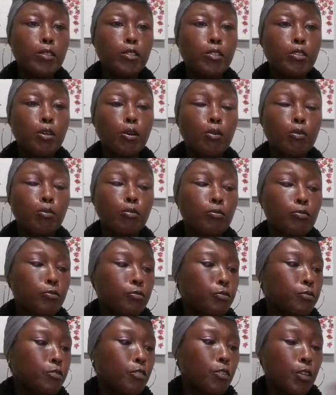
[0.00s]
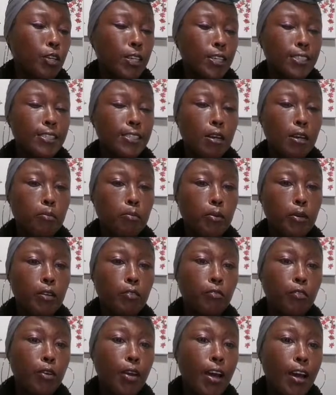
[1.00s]
So for example,
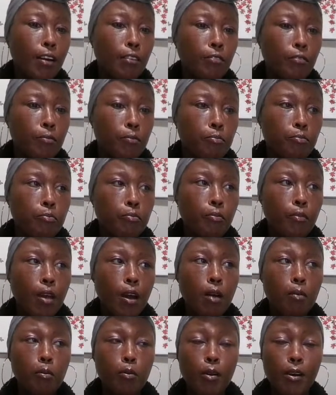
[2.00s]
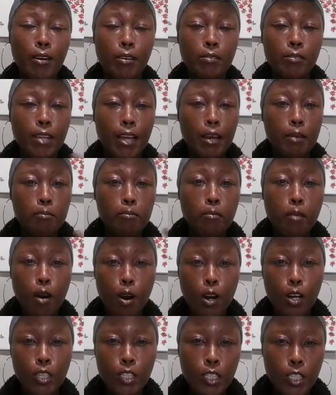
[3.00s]
if you have quite like
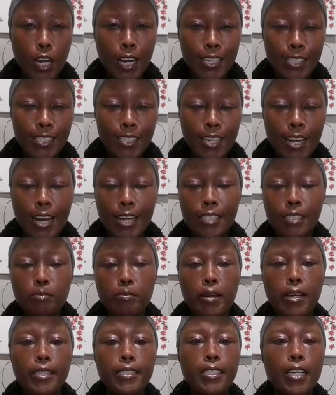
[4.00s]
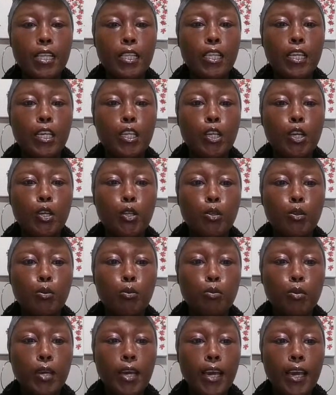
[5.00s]
Mars challenging aspects, then
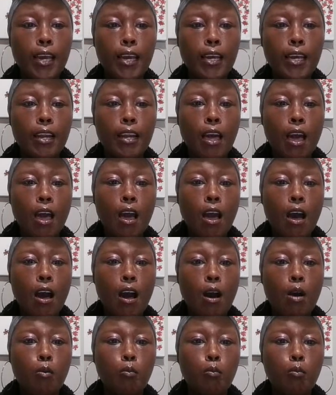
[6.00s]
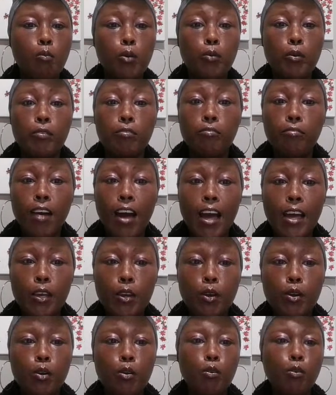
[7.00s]
you can work with
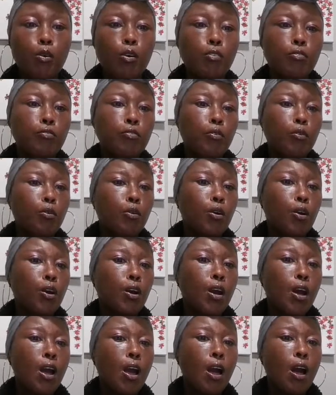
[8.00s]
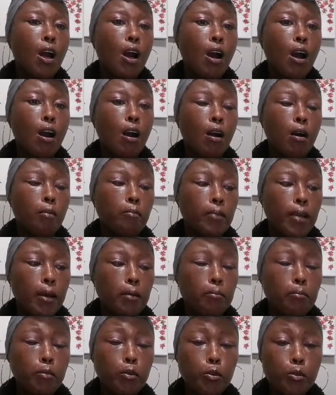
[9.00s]
fire, or for
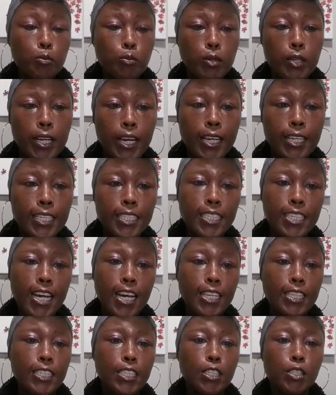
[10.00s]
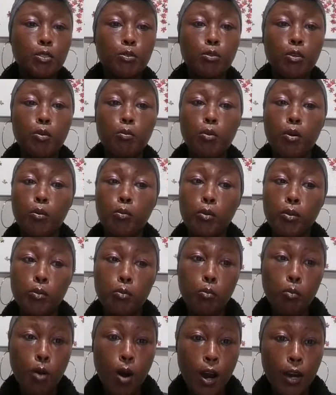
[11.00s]
like moon related challenges, you can work
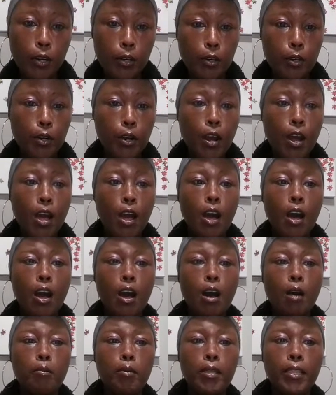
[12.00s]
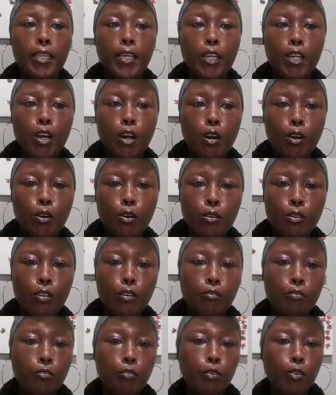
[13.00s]
with water, and then
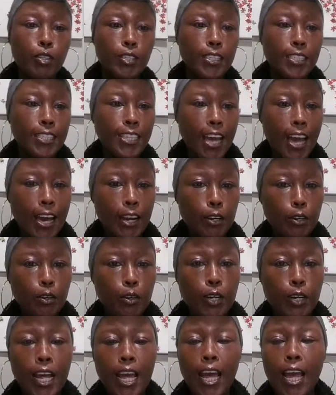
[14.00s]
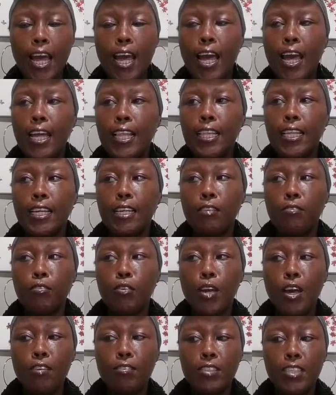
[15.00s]
earth for Saturn. And then if
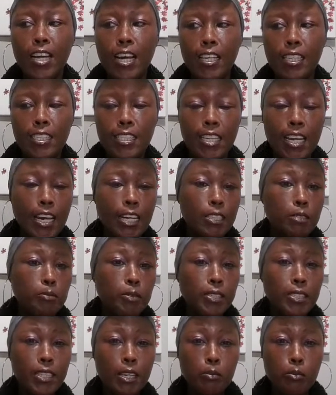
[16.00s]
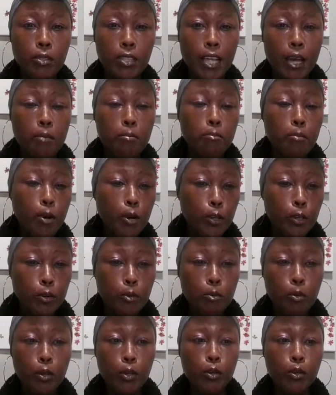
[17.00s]
you have challenging aspects, say with like
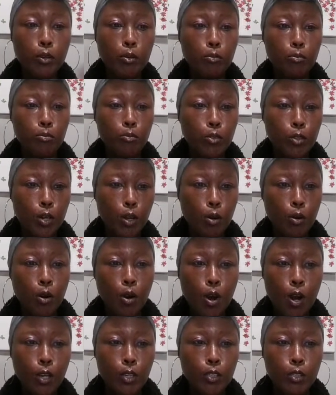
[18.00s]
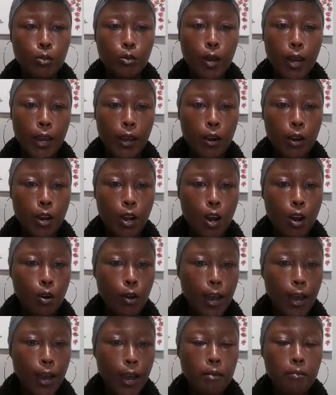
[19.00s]
Mercury, do air.
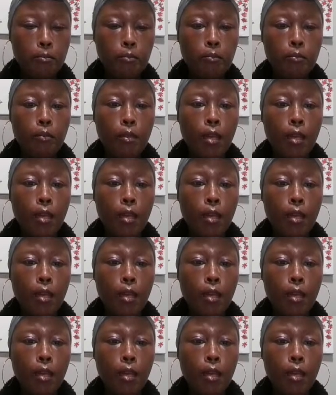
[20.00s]
Okay.